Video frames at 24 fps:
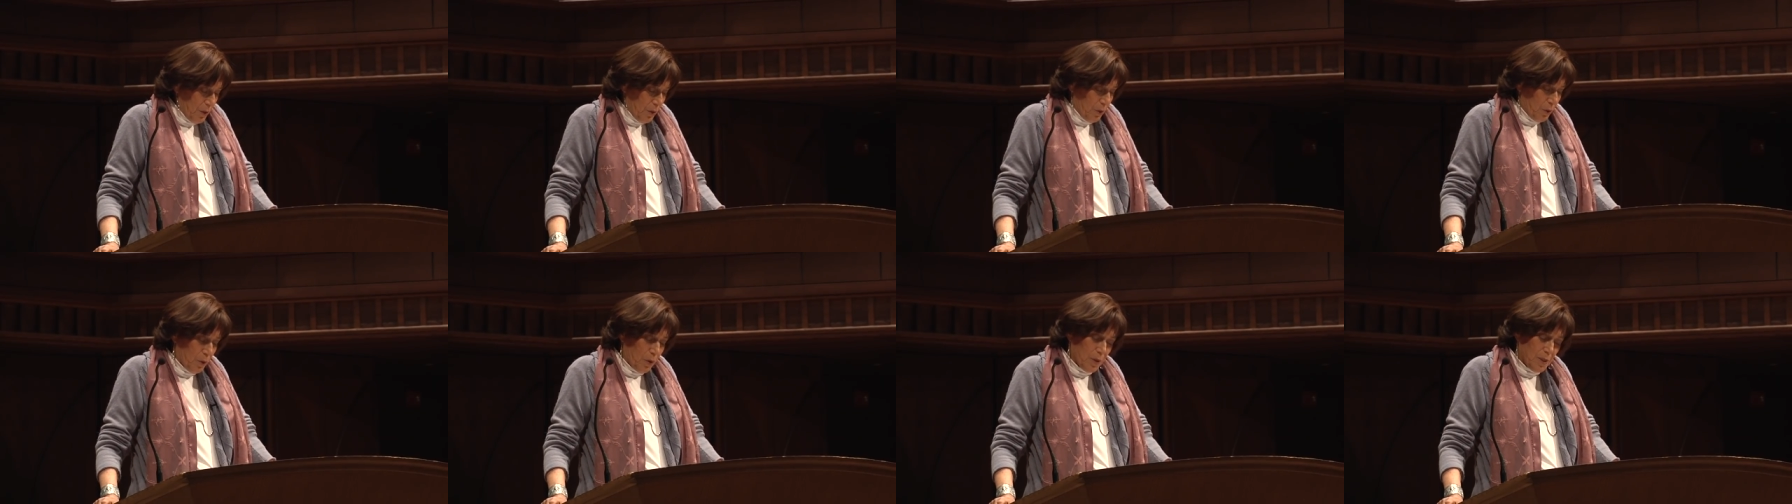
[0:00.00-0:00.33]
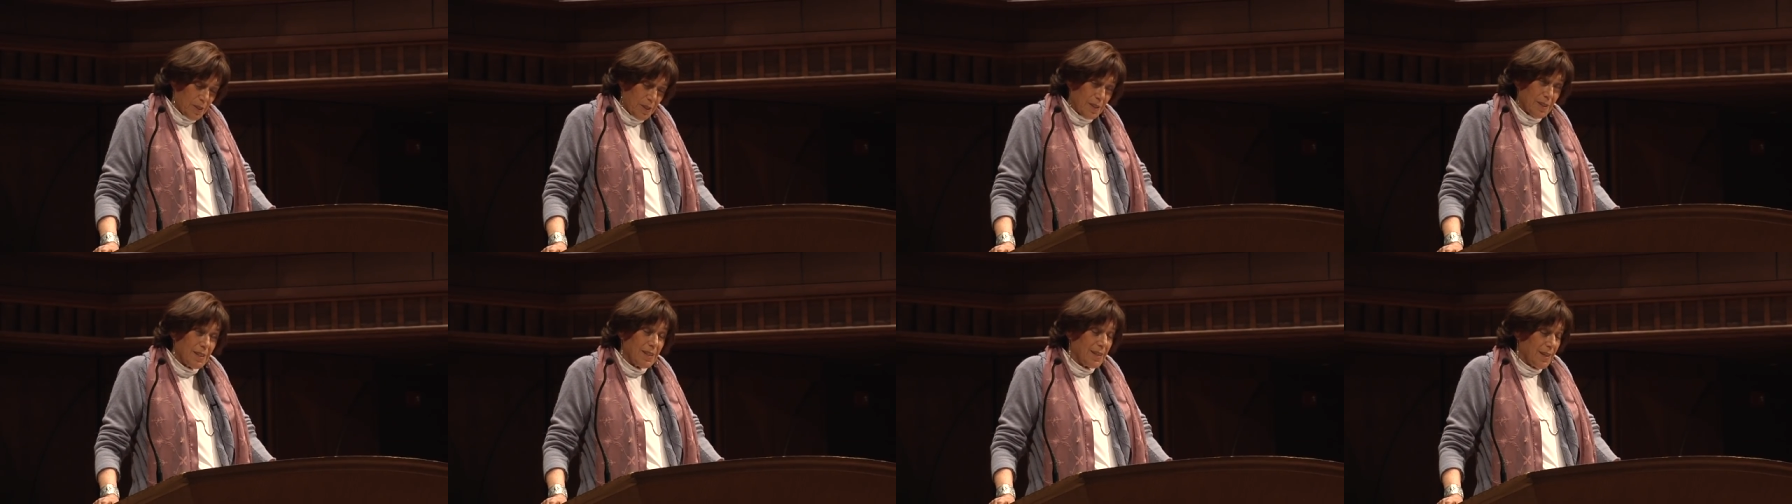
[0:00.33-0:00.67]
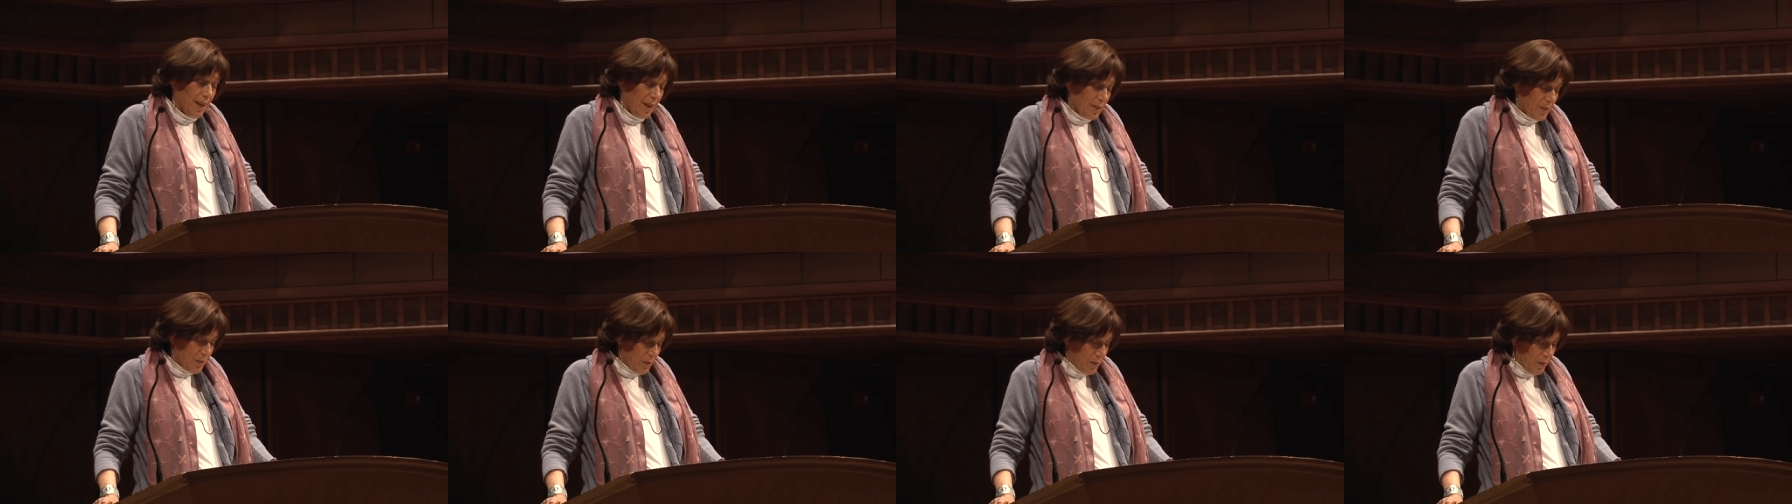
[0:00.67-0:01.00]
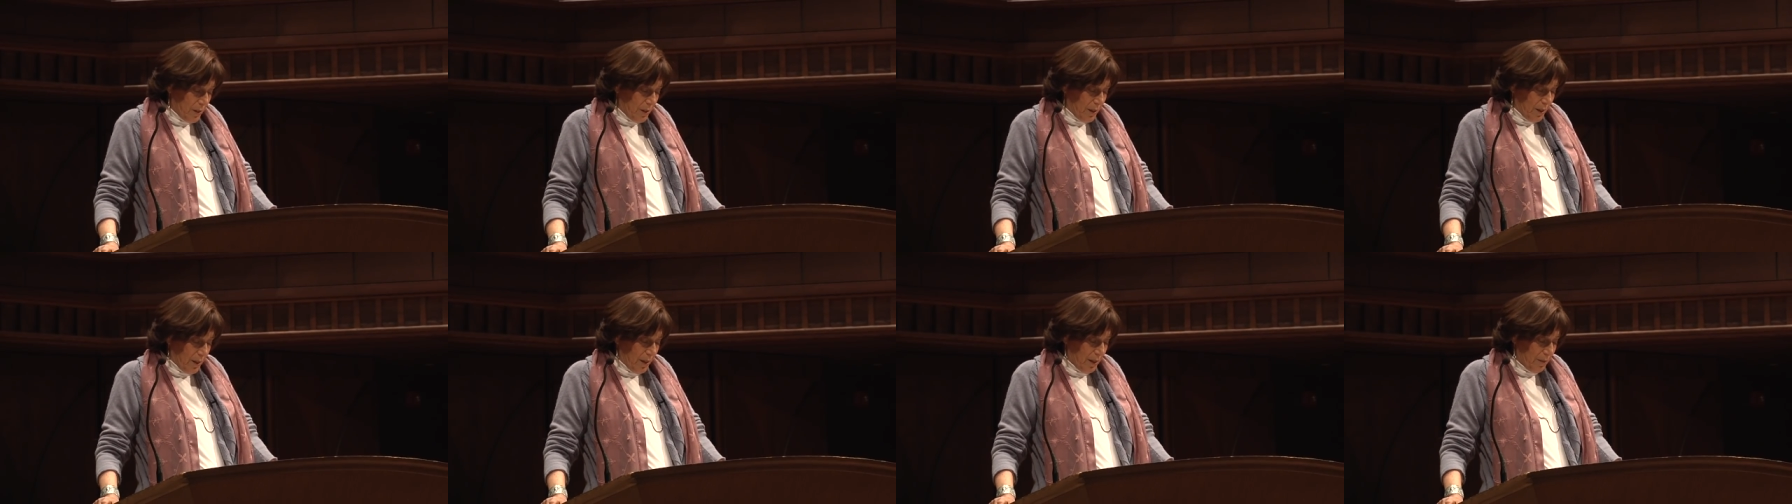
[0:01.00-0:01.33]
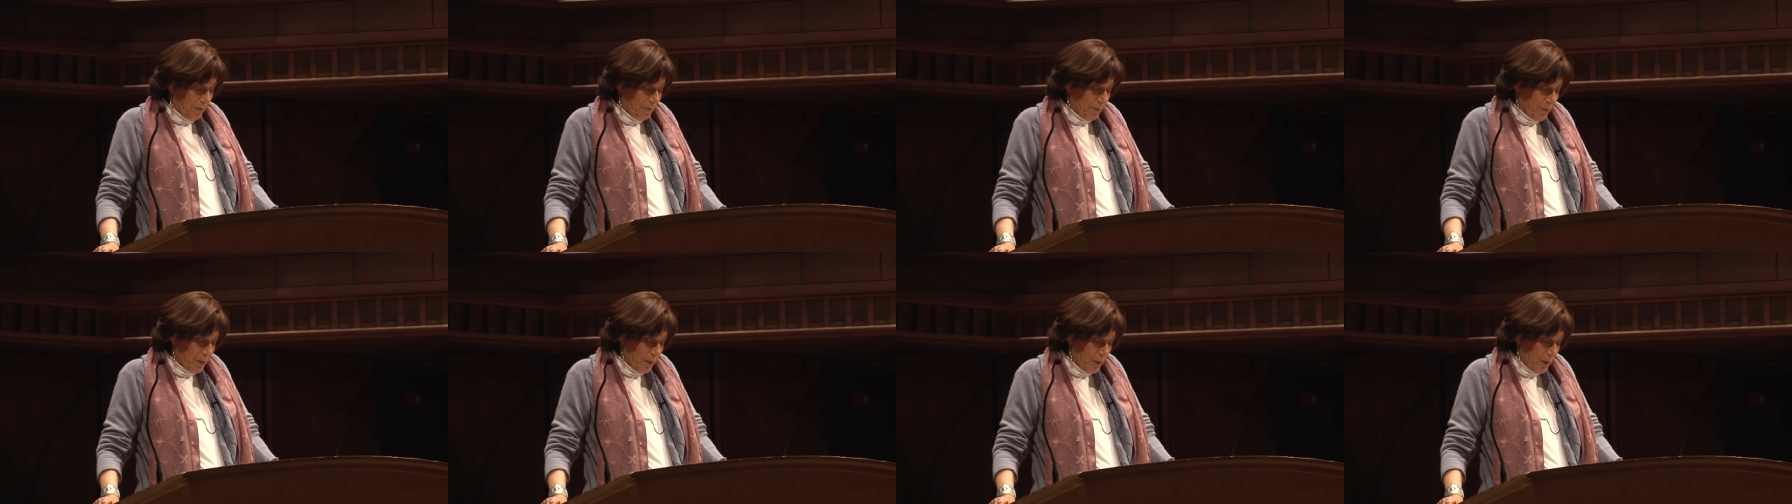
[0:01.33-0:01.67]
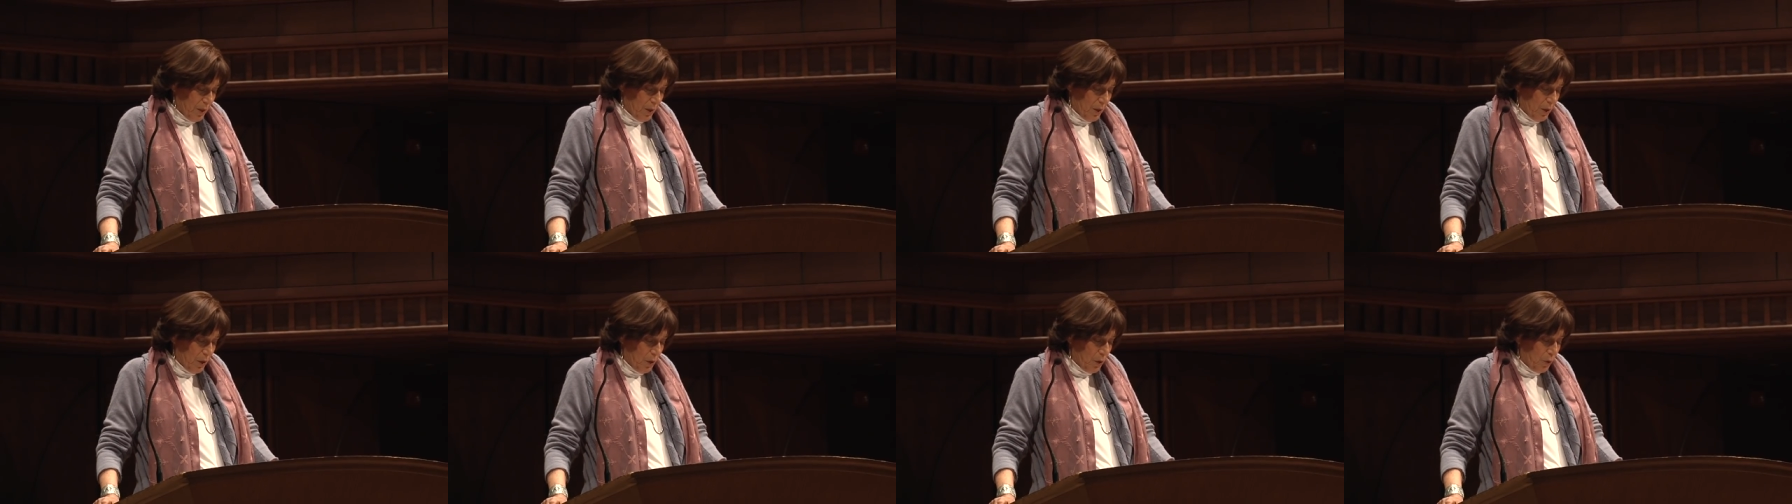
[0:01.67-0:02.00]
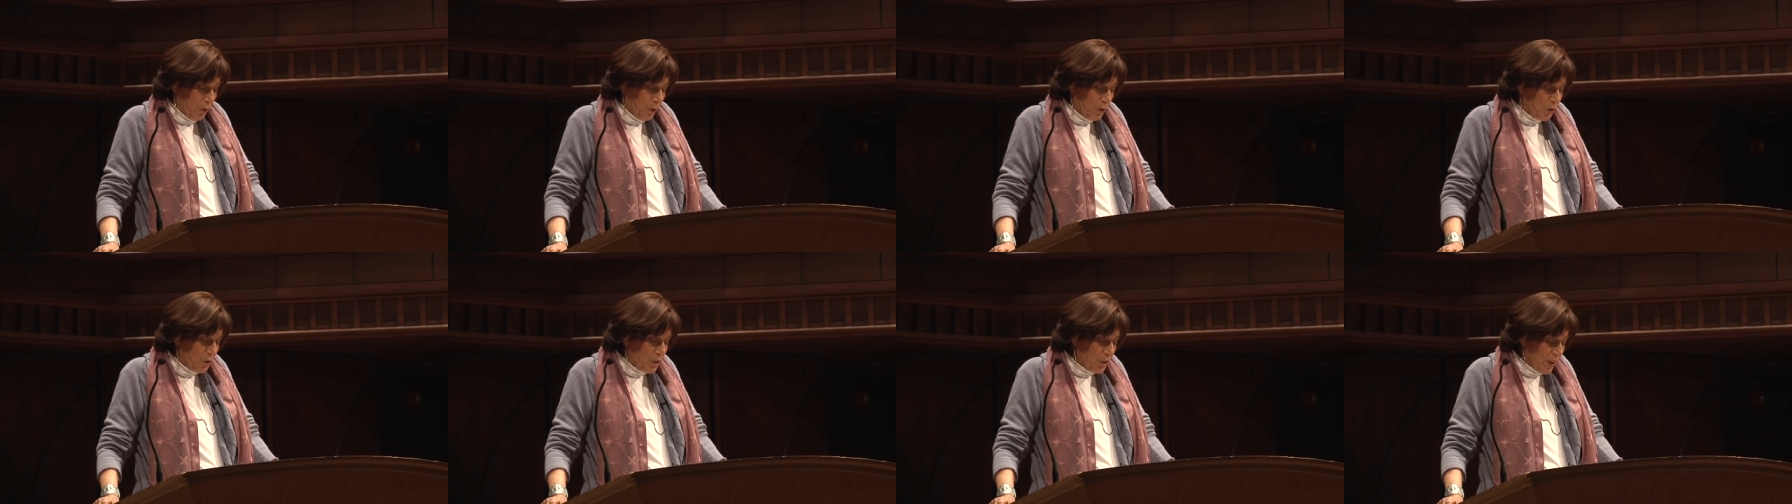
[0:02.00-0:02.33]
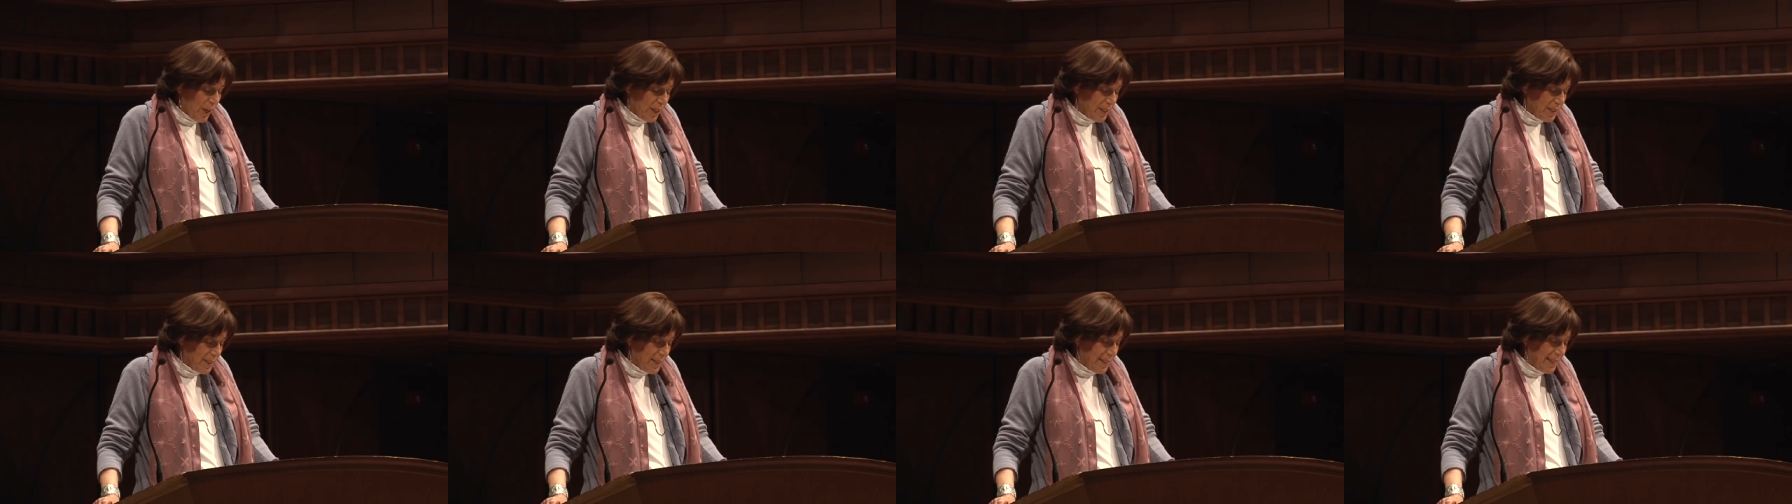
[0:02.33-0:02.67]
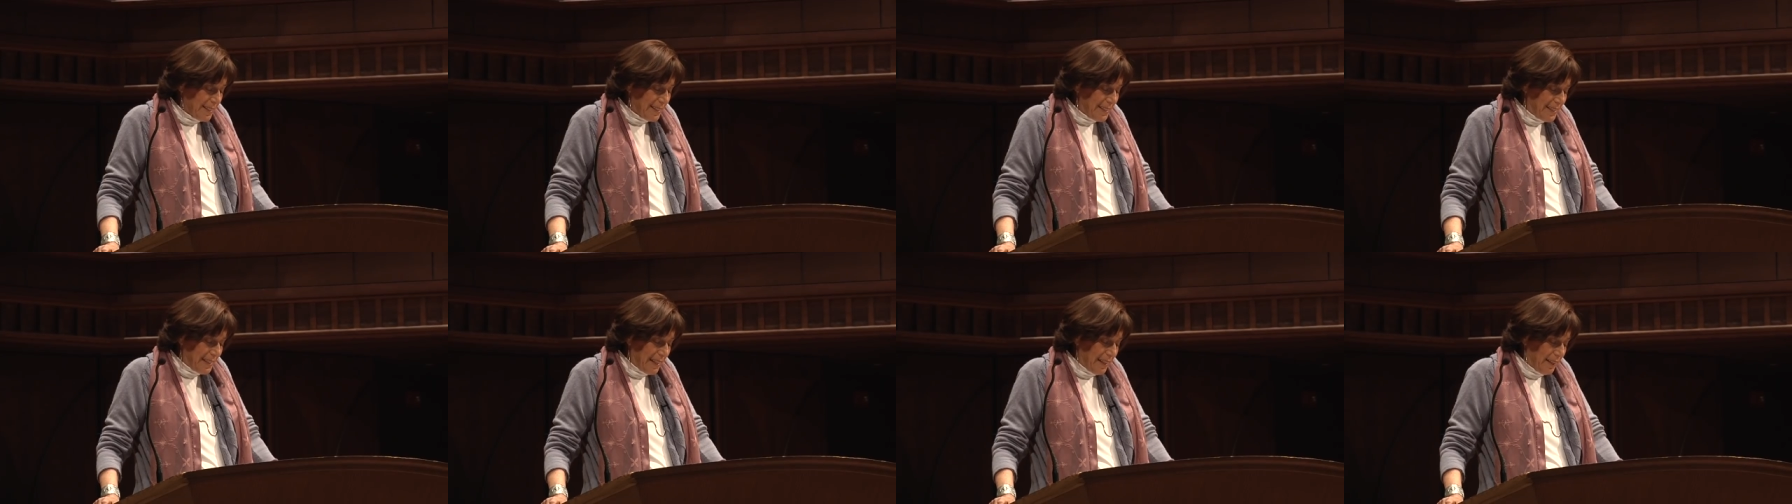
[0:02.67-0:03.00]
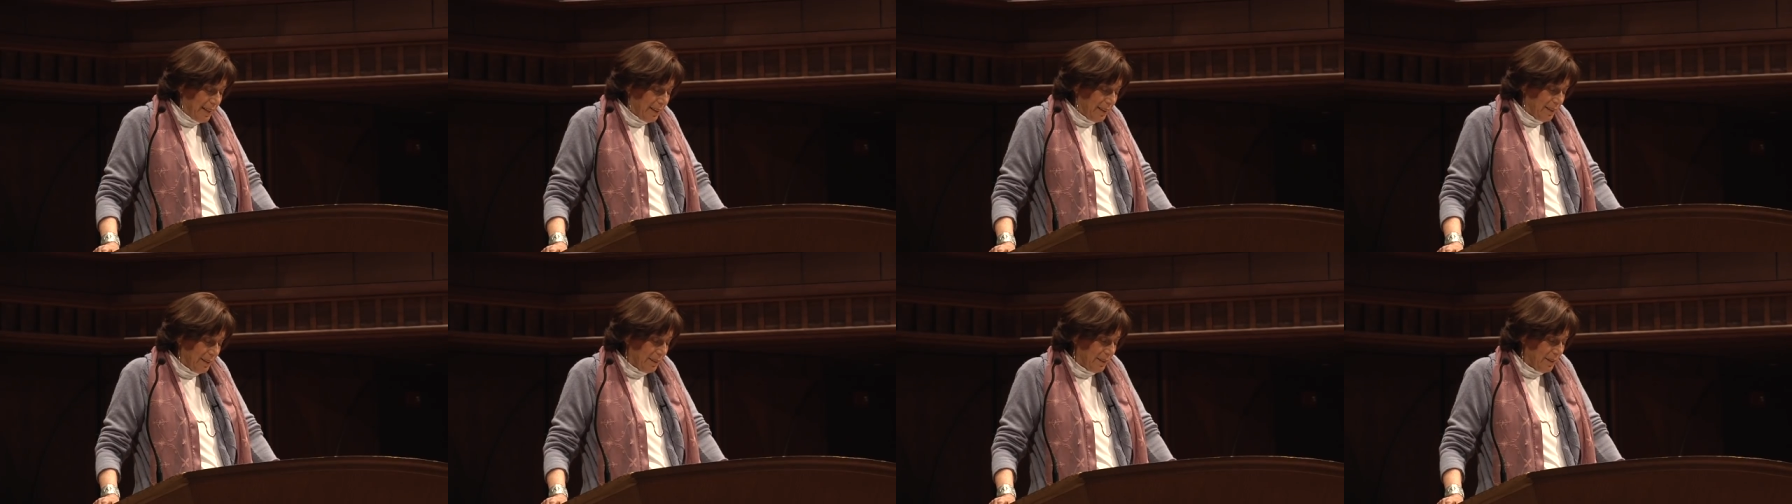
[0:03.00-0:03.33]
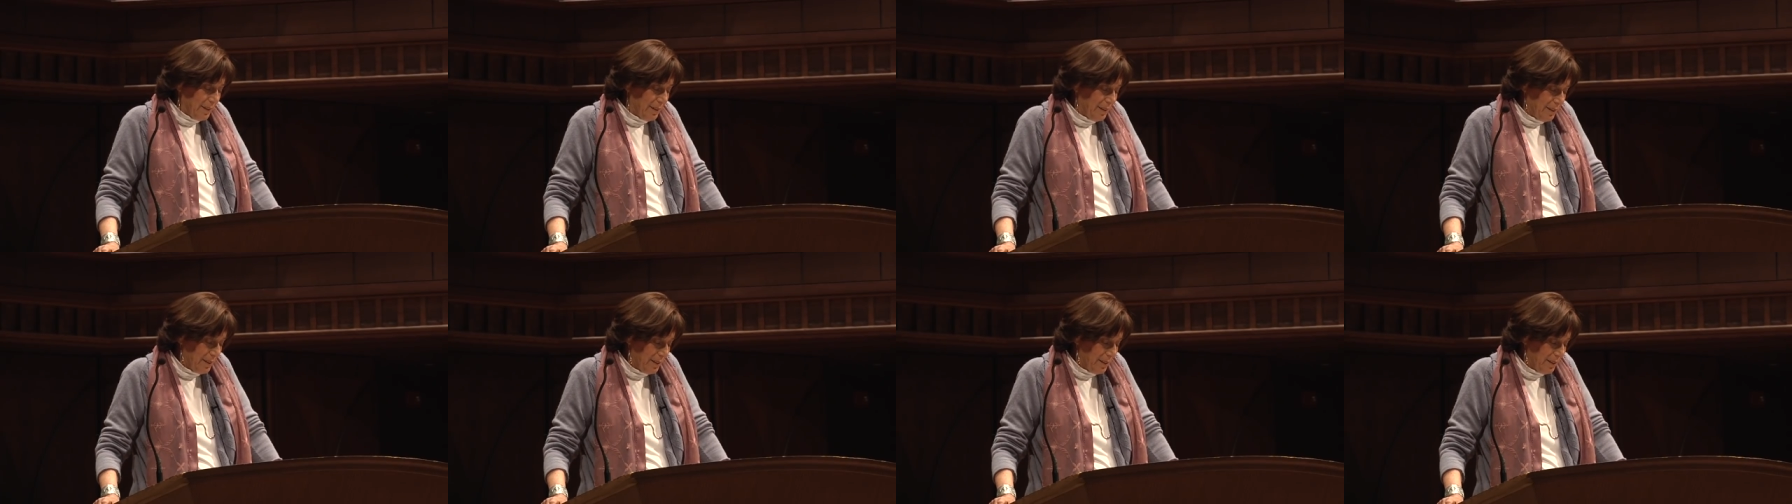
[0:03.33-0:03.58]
or since yesterday, or just stilled.